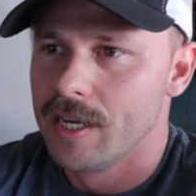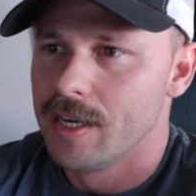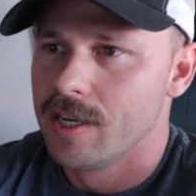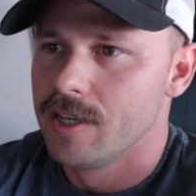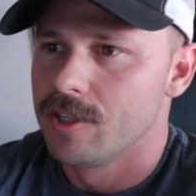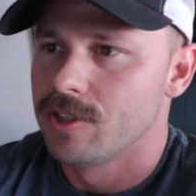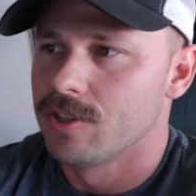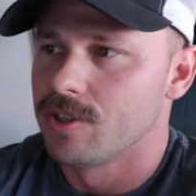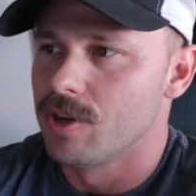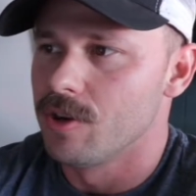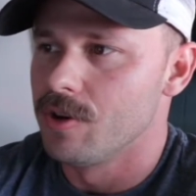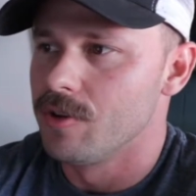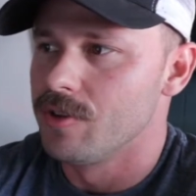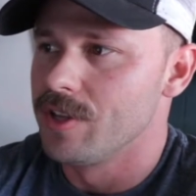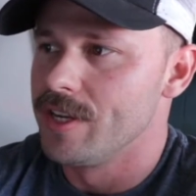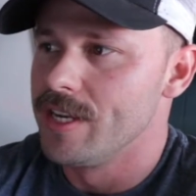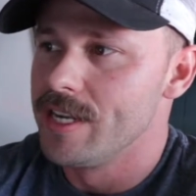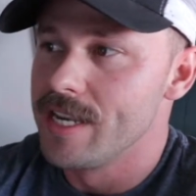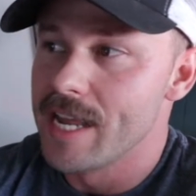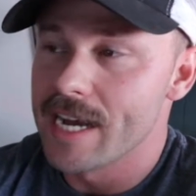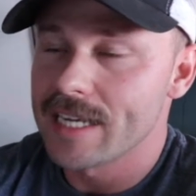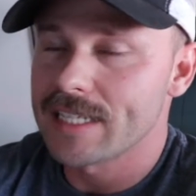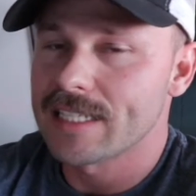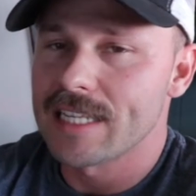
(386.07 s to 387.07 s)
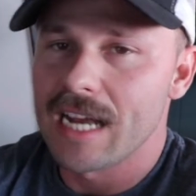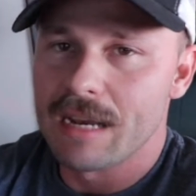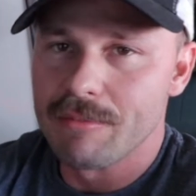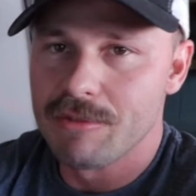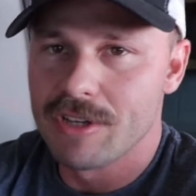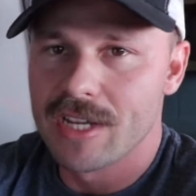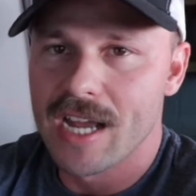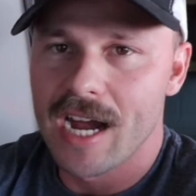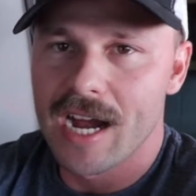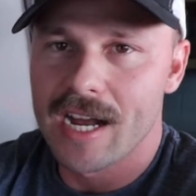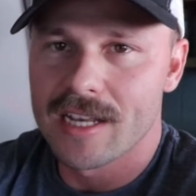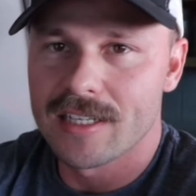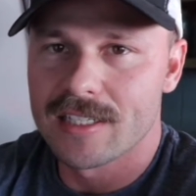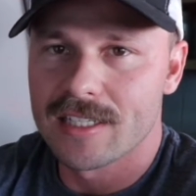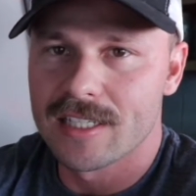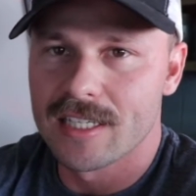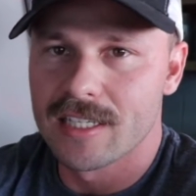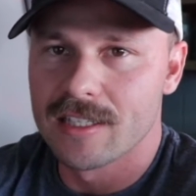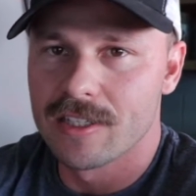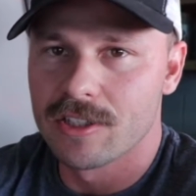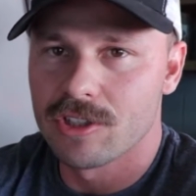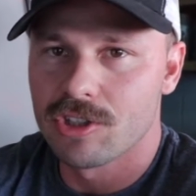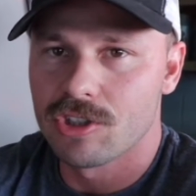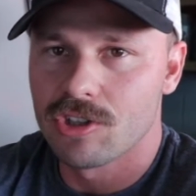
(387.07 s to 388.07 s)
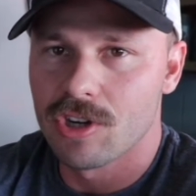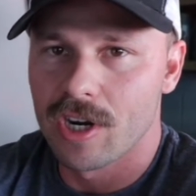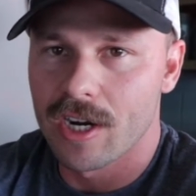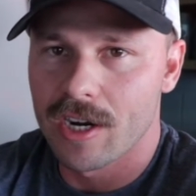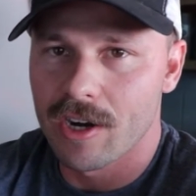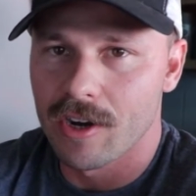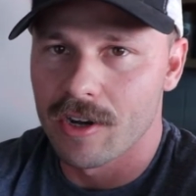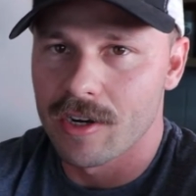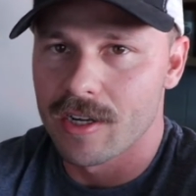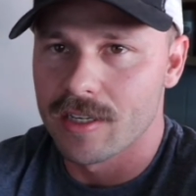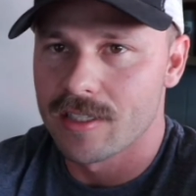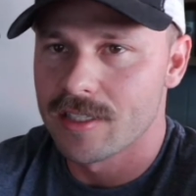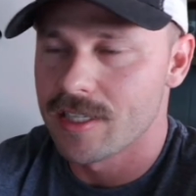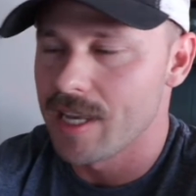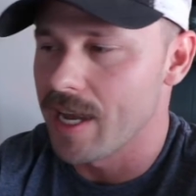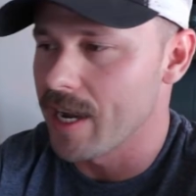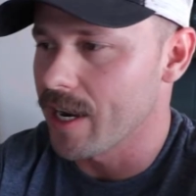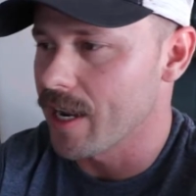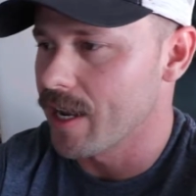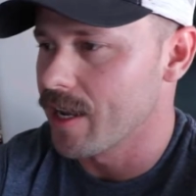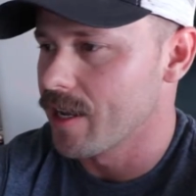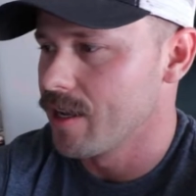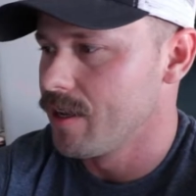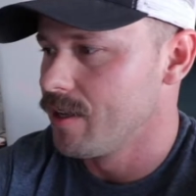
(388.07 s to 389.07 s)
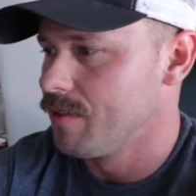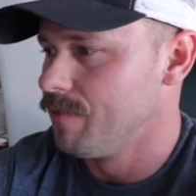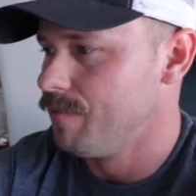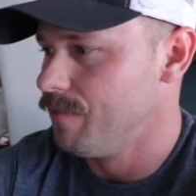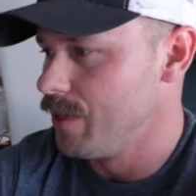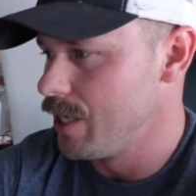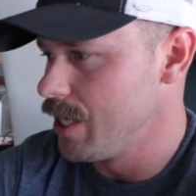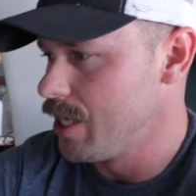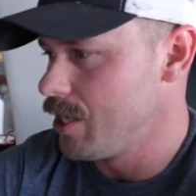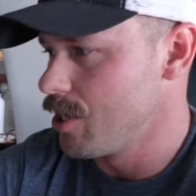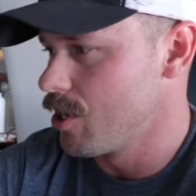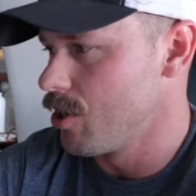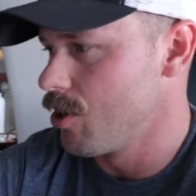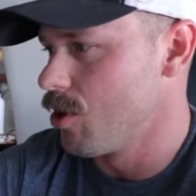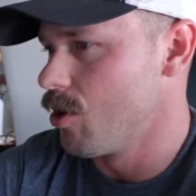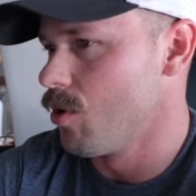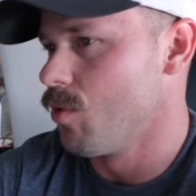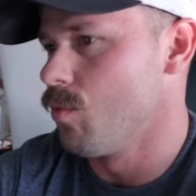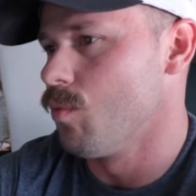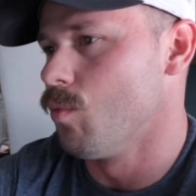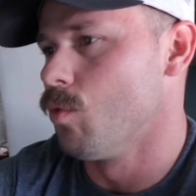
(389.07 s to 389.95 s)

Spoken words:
so the next time you guys see this truck on a tech video,